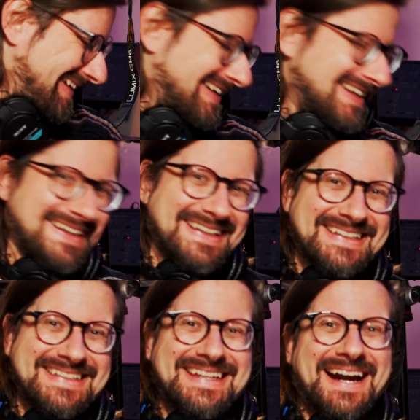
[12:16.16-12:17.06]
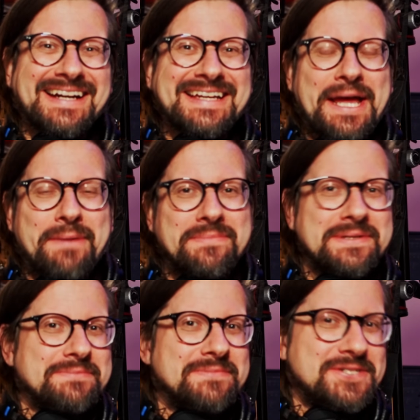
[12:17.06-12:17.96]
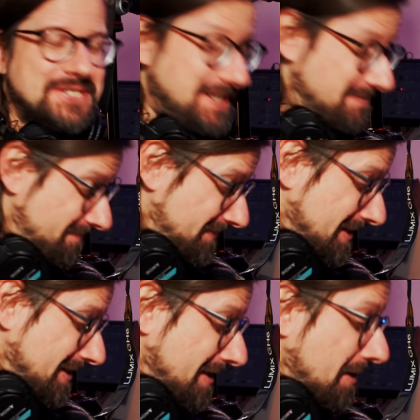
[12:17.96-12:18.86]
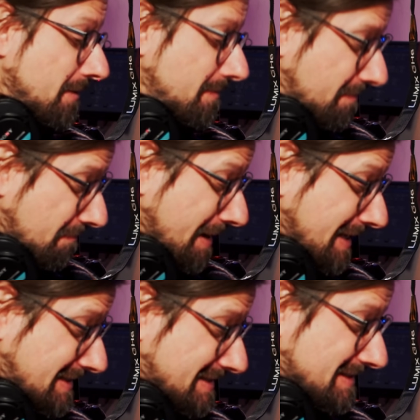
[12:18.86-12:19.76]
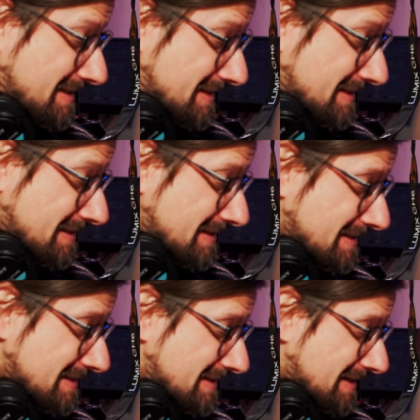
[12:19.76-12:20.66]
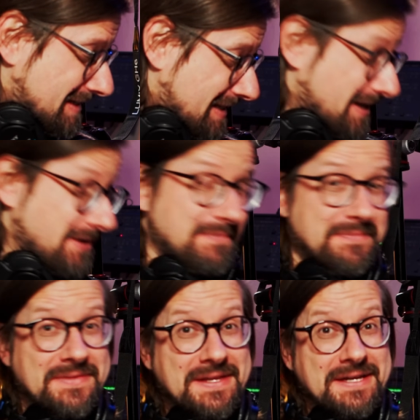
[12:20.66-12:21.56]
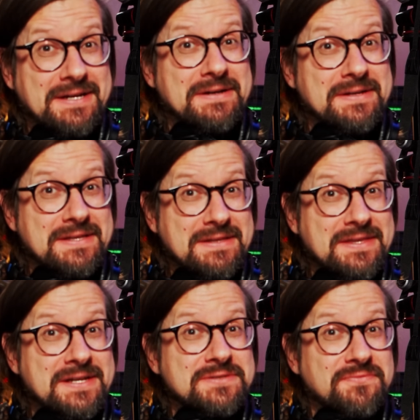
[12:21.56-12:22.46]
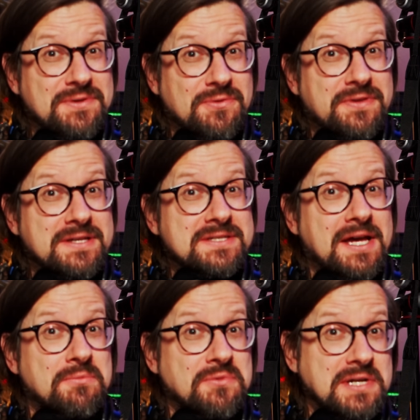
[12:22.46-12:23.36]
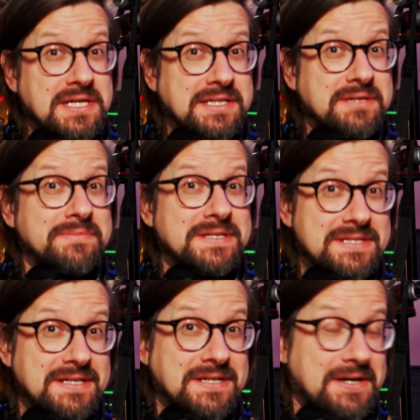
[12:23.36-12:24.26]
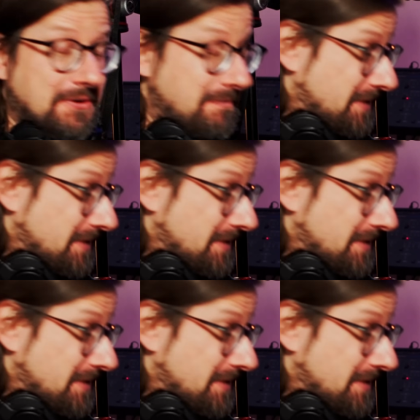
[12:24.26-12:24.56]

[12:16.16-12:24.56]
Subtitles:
a dark ambient machine. But yeah, there's a few things I'm really missing now.